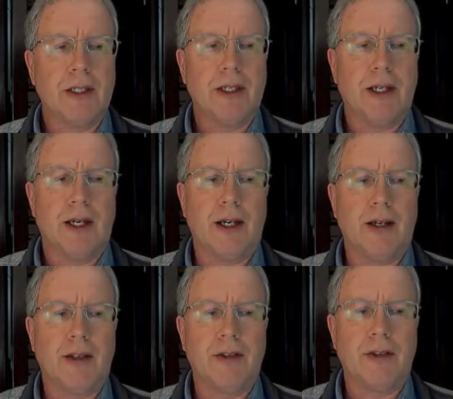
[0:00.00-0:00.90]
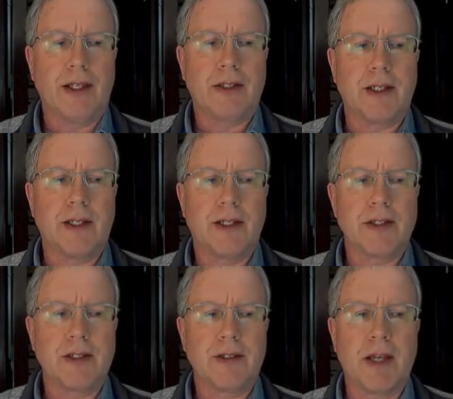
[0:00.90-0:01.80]
that
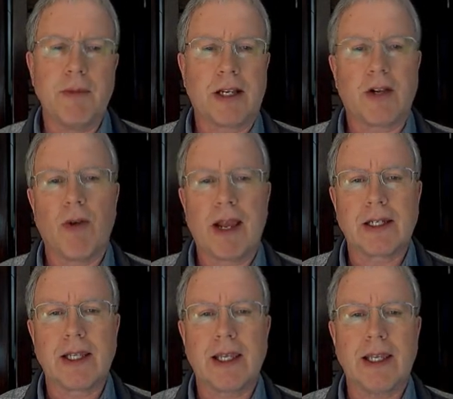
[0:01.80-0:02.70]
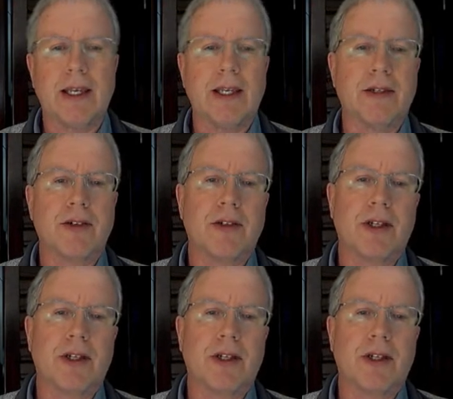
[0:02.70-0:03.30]
doesn't come in correctly, and